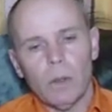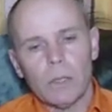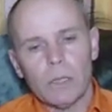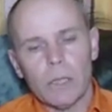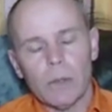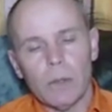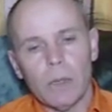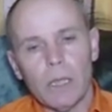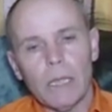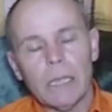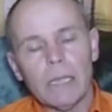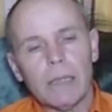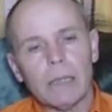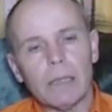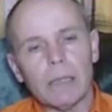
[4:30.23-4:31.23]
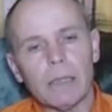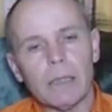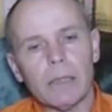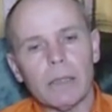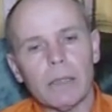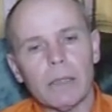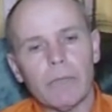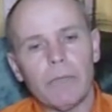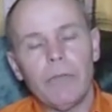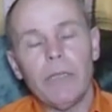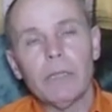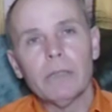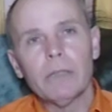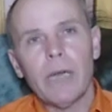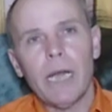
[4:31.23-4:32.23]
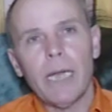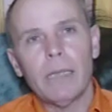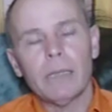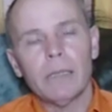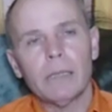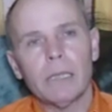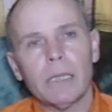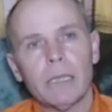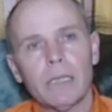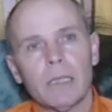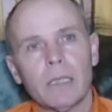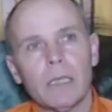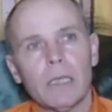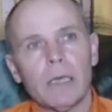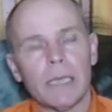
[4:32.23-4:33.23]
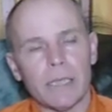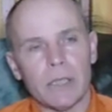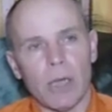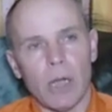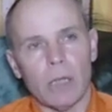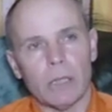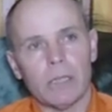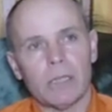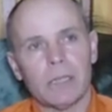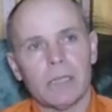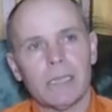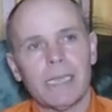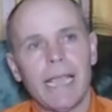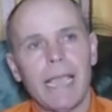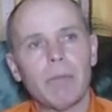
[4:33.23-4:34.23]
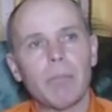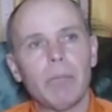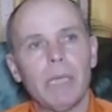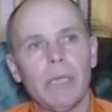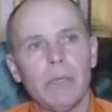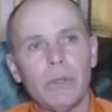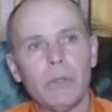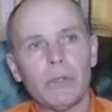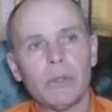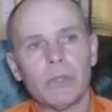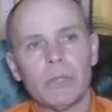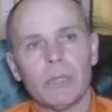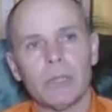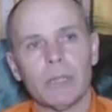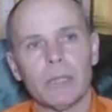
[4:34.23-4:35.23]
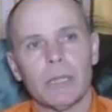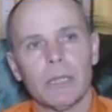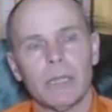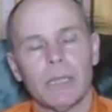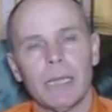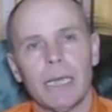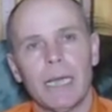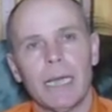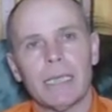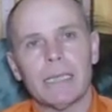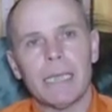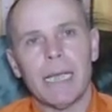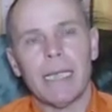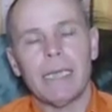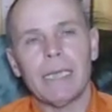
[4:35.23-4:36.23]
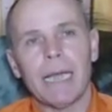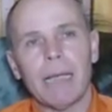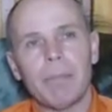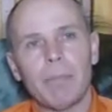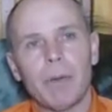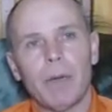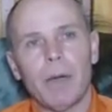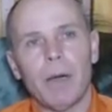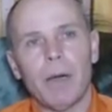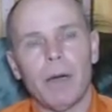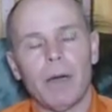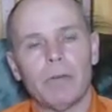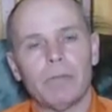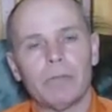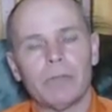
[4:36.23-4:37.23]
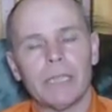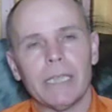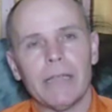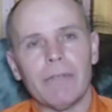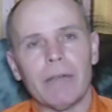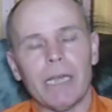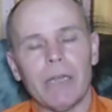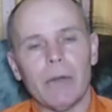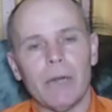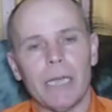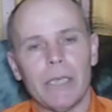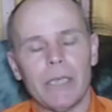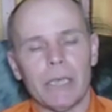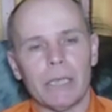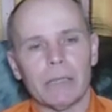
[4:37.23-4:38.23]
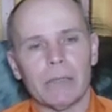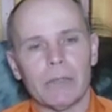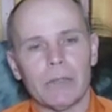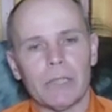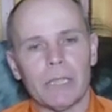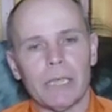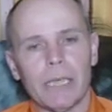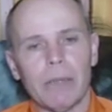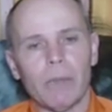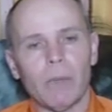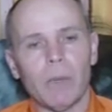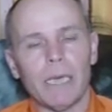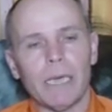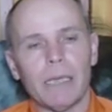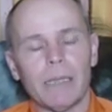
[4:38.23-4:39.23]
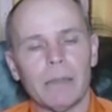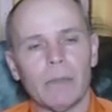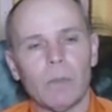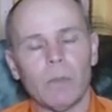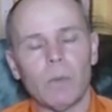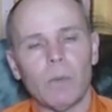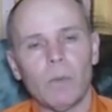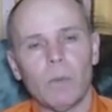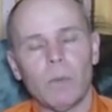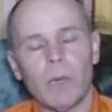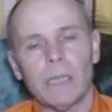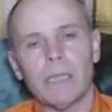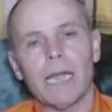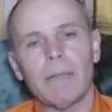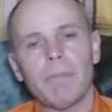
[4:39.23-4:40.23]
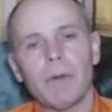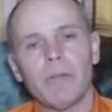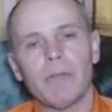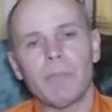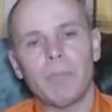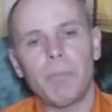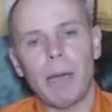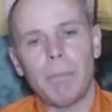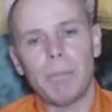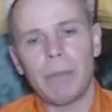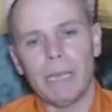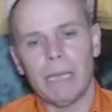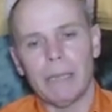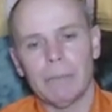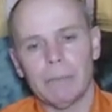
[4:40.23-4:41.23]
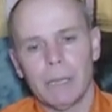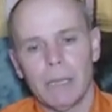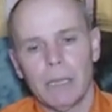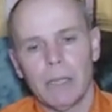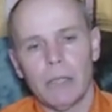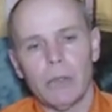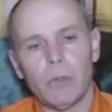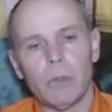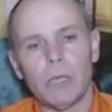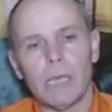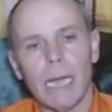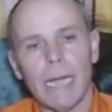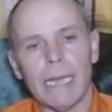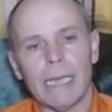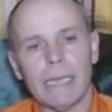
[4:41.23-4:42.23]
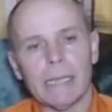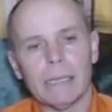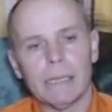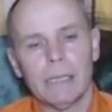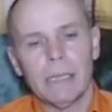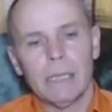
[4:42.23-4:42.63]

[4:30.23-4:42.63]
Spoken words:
So the field trial results can be used as a type of evaluation to see what type of puppy you would like,